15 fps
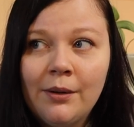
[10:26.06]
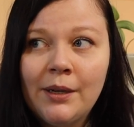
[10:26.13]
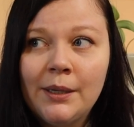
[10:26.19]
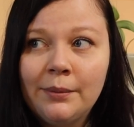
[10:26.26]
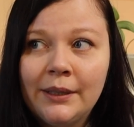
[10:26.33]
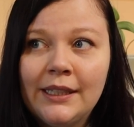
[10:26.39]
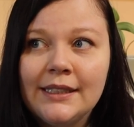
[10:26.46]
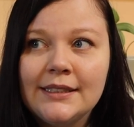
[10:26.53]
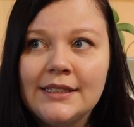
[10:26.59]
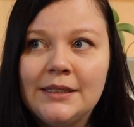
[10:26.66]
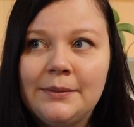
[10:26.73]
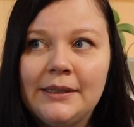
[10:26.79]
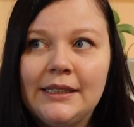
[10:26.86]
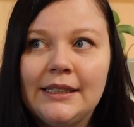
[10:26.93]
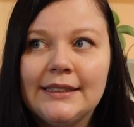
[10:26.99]
want my plants
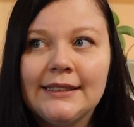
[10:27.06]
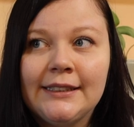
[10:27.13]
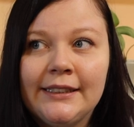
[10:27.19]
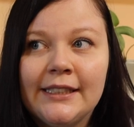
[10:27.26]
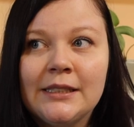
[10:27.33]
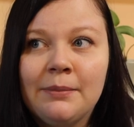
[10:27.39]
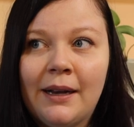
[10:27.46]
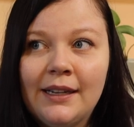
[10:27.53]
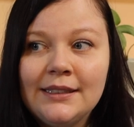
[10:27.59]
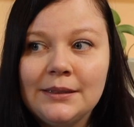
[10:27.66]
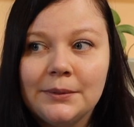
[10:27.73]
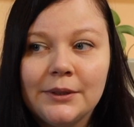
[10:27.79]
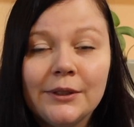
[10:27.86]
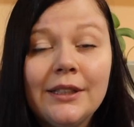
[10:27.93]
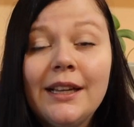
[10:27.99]
to be as clean as
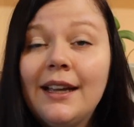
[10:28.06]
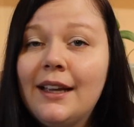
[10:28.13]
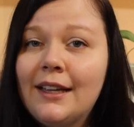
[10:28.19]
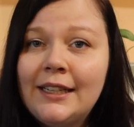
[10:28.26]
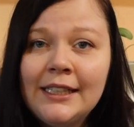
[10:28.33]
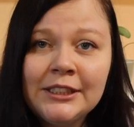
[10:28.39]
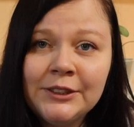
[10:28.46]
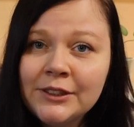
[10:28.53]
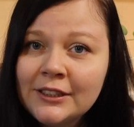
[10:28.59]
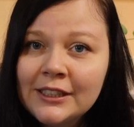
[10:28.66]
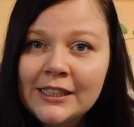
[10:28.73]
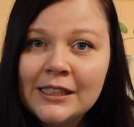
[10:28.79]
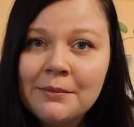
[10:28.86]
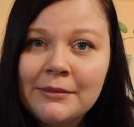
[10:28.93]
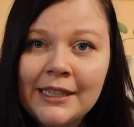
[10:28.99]
possible. And I do
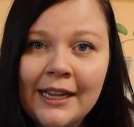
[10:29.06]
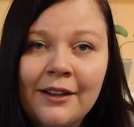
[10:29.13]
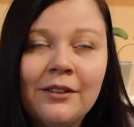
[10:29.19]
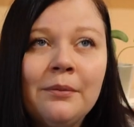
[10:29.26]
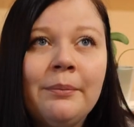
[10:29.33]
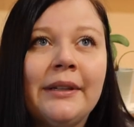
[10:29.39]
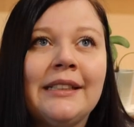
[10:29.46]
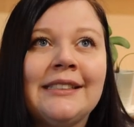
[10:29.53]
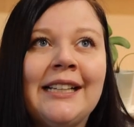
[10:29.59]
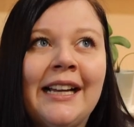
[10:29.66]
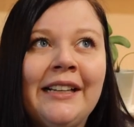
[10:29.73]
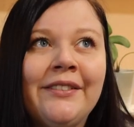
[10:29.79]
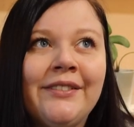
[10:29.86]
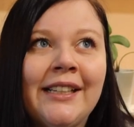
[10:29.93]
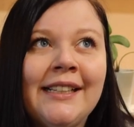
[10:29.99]
clean them down, but it's
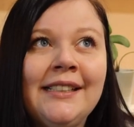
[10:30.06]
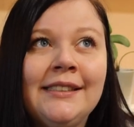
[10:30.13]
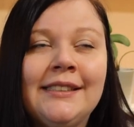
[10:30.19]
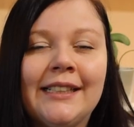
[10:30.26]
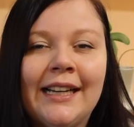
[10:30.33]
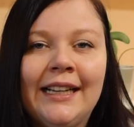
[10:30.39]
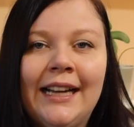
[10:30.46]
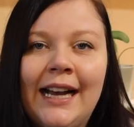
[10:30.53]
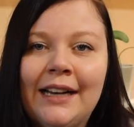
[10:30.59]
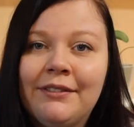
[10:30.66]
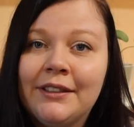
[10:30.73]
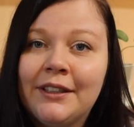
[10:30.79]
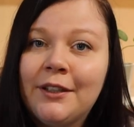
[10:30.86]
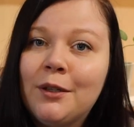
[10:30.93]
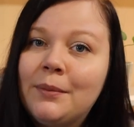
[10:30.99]
kind of nice to kind of have
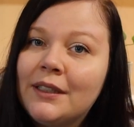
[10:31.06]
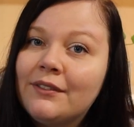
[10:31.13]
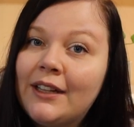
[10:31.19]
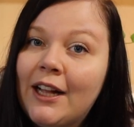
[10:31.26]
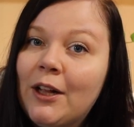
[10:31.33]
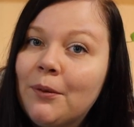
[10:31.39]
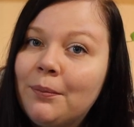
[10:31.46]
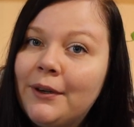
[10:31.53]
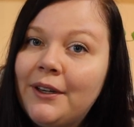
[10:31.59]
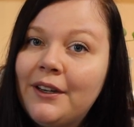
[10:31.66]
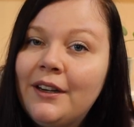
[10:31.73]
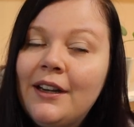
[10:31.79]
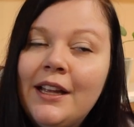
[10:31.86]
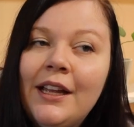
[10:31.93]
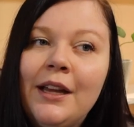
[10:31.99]
a little bit of a helper
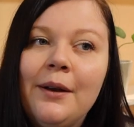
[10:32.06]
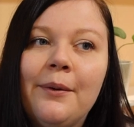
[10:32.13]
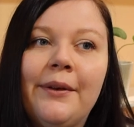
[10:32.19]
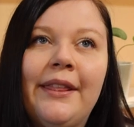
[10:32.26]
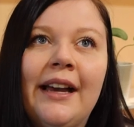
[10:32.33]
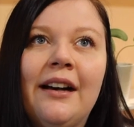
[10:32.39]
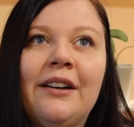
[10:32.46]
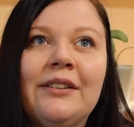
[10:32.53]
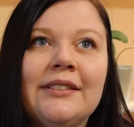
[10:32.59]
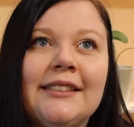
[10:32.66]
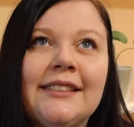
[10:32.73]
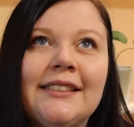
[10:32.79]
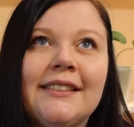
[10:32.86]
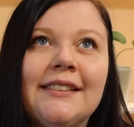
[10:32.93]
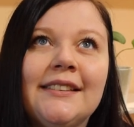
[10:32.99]

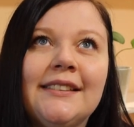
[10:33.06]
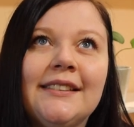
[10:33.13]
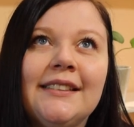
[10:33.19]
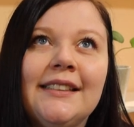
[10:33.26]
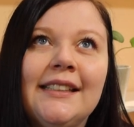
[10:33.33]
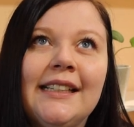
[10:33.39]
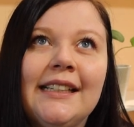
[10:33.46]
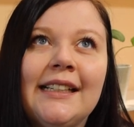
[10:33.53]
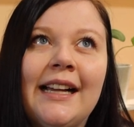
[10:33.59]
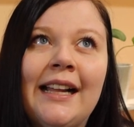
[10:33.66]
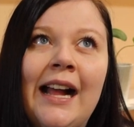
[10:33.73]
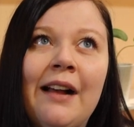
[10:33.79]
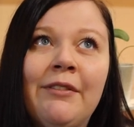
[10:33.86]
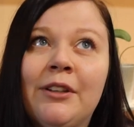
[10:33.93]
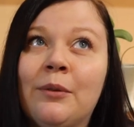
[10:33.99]
without kind
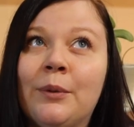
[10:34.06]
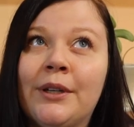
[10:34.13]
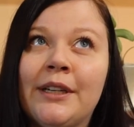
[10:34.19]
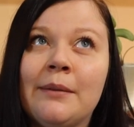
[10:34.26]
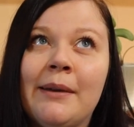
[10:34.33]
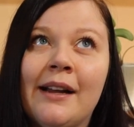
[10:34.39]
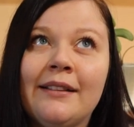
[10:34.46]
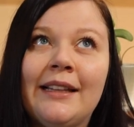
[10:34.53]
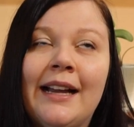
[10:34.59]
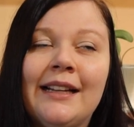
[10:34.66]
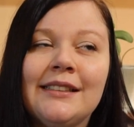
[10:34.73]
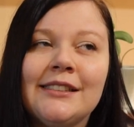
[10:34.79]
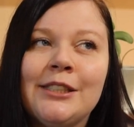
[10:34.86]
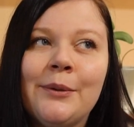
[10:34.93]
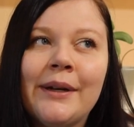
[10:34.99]
of having to worry about
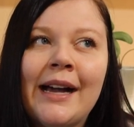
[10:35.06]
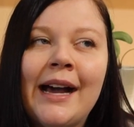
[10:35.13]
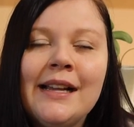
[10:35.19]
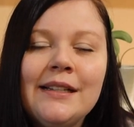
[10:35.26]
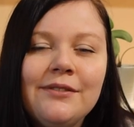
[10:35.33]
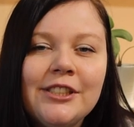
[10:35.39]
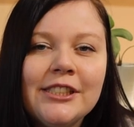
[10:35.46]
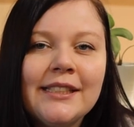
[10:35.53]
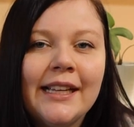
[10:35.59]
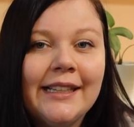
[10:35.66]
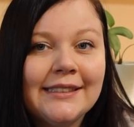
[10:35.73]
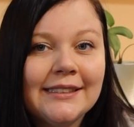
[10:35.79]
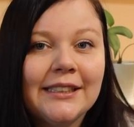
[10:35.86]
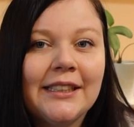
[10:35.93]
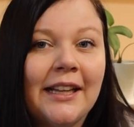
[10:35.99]
that. So it kind of just
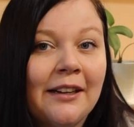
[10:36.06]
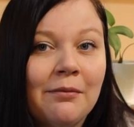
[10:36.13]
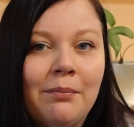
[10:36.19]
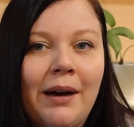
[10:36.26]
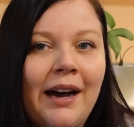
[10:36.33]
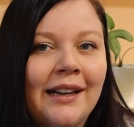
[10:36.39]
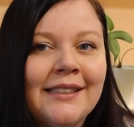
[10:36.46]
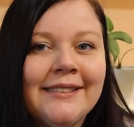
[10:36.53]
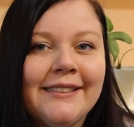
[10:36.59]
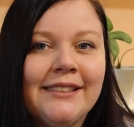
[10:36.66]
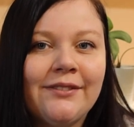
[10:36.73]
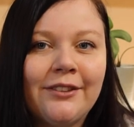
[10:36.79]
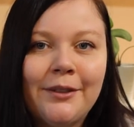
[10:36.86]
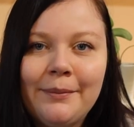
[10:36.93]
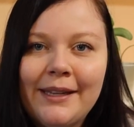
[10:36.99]
hits a lot of boxes
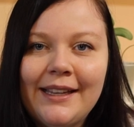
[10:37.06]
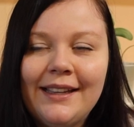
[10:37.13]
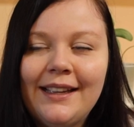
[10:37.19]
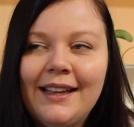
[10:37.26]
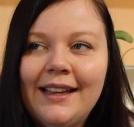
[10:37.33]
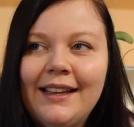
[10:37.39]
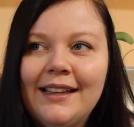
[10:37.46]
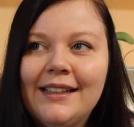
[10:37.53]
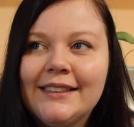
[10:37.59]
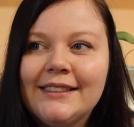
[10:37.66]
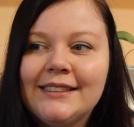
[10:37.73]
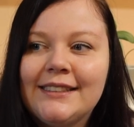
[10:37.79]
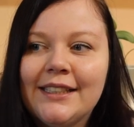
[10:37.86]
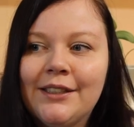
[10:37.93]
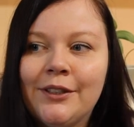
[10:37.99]
for me.
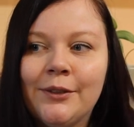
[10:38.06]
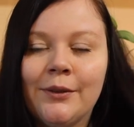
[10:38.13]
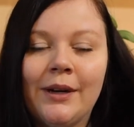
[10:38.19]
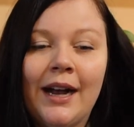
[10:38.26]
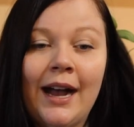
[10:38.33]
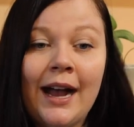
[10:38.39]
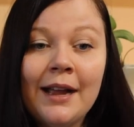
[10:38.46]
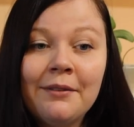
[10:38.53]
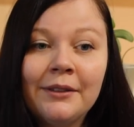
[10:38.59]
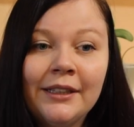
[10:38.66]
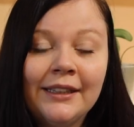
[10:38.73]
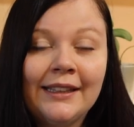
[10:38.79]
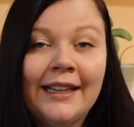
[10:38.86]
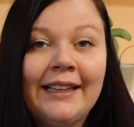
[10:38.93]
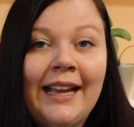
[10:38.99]
So I
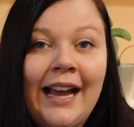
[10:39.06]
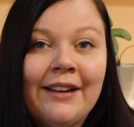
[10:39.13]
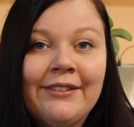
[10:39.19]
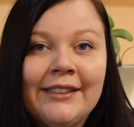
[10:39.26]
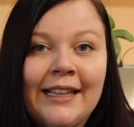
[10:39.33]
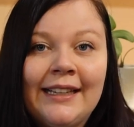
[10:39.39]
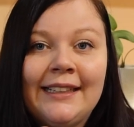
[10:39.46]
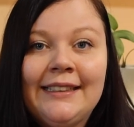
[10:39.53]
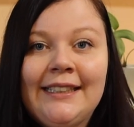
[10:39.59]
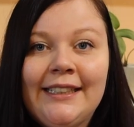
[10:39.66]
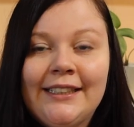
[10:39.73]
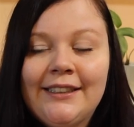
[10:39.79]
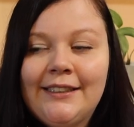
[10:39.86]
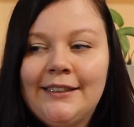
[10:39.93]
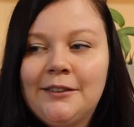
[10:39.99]
really like having that in
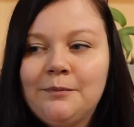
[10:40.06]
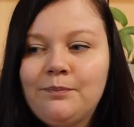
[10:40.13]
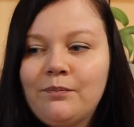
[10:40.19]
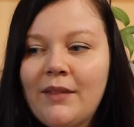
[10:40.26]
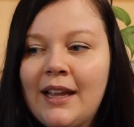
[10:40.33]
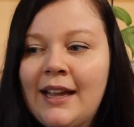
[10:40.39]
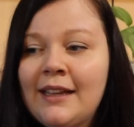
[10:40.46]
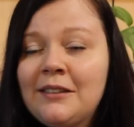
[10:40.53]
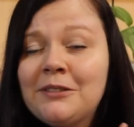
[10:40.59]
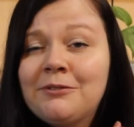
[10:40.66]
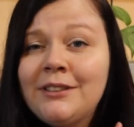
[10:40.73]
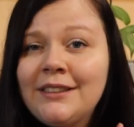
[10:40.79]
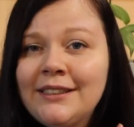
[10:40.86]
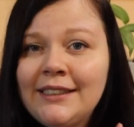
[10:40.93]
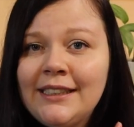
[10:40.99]
here. And
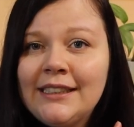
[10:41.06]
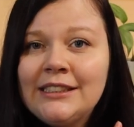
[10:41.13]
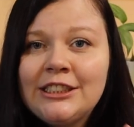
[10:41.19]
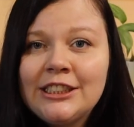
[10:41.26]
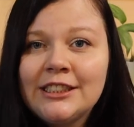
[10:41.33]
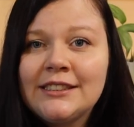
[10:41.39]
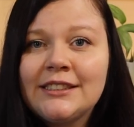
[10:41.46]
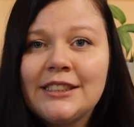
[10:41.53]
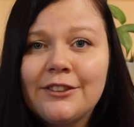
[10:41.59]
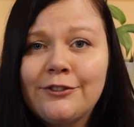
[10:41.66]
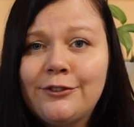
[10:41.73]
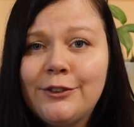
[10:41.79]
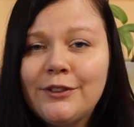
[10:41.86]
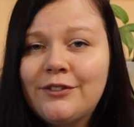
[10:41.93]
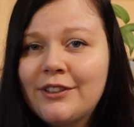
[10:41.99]
really, it's just
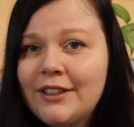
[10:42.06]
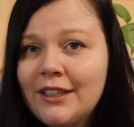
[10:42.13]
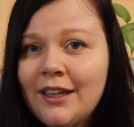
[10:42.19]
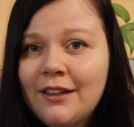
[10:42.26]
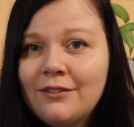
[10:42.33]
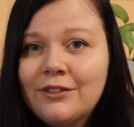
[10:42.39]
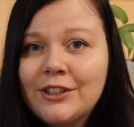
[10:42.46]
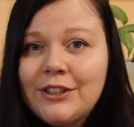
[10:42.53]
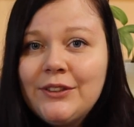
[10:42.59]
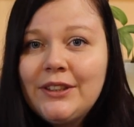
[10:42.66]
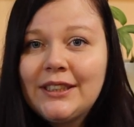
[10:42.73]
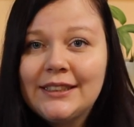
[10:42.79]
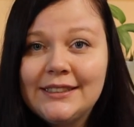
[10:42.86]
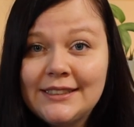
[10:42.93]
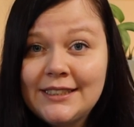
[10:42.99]
food for thought for you to
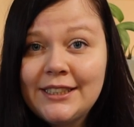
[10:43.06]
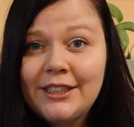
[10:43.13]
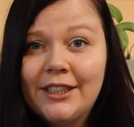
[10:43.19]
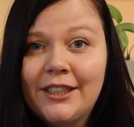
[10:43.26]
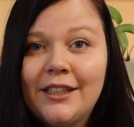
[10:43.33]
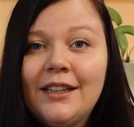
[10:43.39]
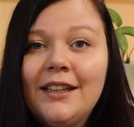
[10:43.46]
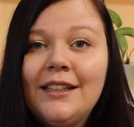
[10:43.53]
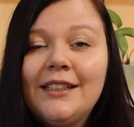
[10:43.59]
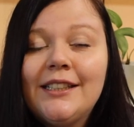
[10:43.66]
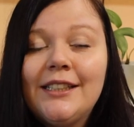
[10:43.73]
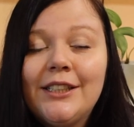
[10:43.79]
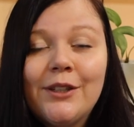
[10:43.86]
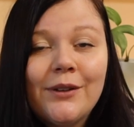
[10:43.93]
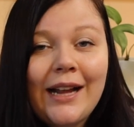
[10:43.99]
consider.
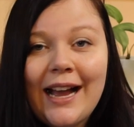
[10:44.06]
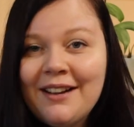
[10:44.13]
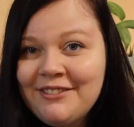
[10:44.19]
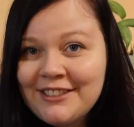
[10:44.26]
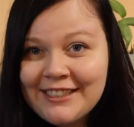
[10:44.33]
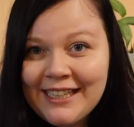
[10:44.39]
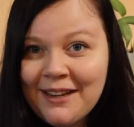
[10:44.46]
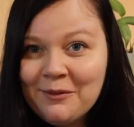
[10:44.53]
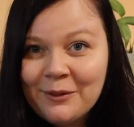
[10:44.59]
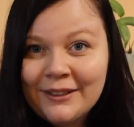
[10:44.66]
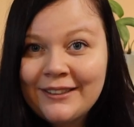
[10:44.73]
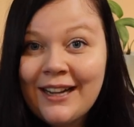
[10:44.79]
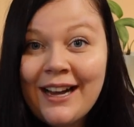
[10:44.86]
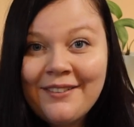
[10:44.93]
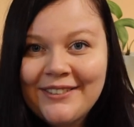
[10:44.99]
You don't have to get
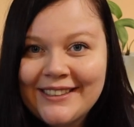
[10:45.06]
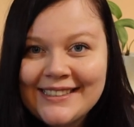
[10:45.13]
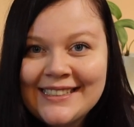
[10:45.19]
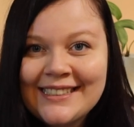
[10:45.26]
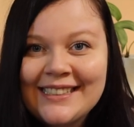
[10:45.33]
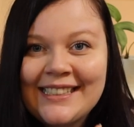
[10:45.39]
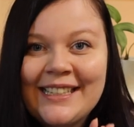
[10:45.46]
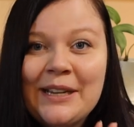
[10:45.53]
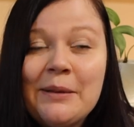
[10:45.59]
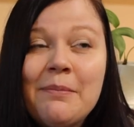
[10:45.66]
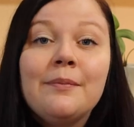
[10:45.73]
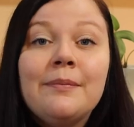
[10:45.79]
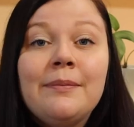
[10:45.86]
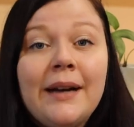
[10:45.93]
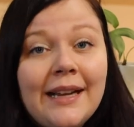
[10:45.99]
one, obviously.
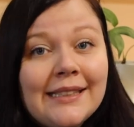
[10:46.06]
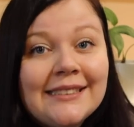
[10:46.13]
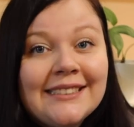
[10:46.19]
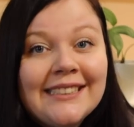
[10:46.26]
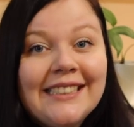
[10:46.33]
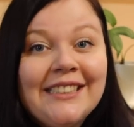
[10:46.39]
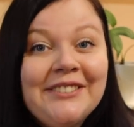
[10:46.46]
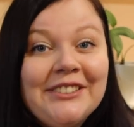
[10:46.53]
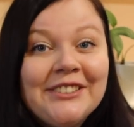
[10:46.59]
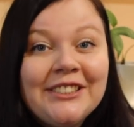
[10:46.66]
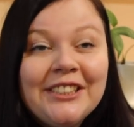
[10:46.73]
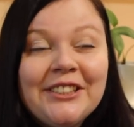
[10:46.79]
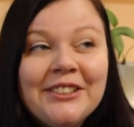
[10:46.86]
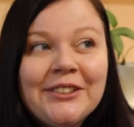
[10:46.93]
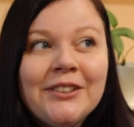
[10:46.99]
But if you
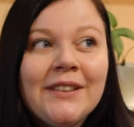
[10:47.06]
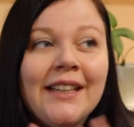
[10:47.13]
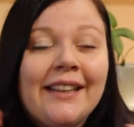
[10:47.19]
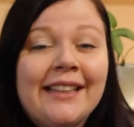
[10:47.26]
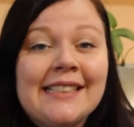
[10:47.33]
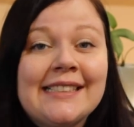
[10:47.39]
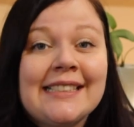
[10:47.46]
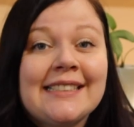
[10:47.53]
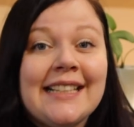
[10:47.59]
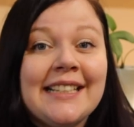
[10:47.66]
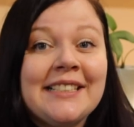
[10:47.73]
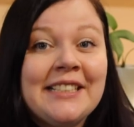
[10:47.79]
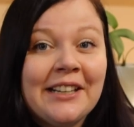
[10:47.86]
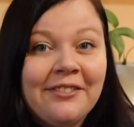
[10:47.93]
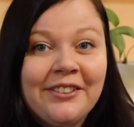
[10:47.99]
do, this is
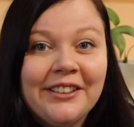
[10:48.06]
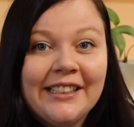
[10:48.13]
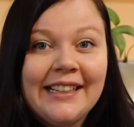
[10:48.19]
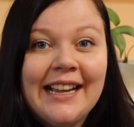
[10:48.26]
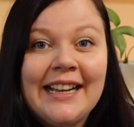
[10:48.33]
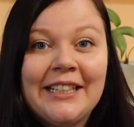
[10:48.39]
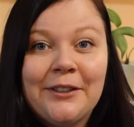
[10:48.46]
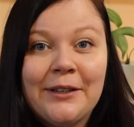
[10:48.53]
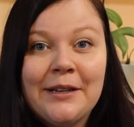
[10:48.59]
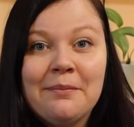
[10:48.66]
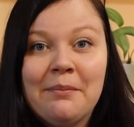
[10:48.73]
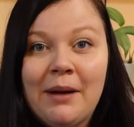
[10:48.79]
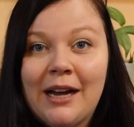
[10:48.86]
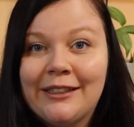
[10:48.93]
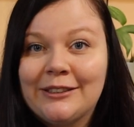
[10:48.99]
definitely a great
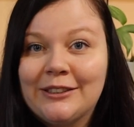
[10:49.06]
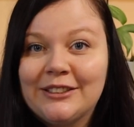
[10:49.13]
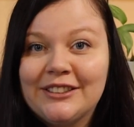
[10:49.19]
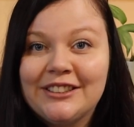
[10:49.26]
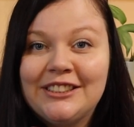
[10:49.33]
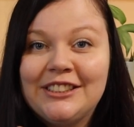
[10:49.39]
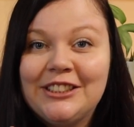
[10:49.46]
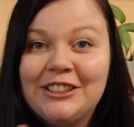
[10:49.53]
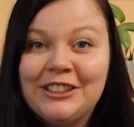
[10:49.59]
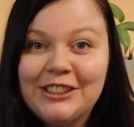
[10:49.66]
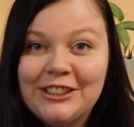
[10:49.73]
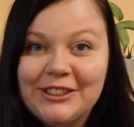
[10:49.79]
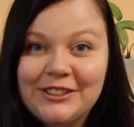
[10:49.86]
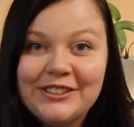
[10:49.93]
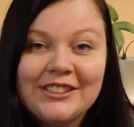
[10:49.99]
model to
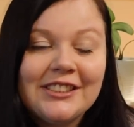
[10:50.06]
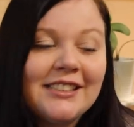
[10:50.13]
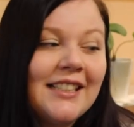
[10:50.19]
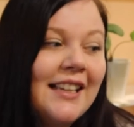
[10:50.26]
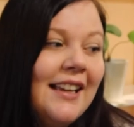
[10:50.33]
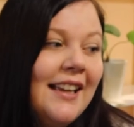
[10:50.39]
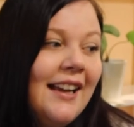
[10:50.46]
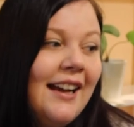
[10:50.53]
choose.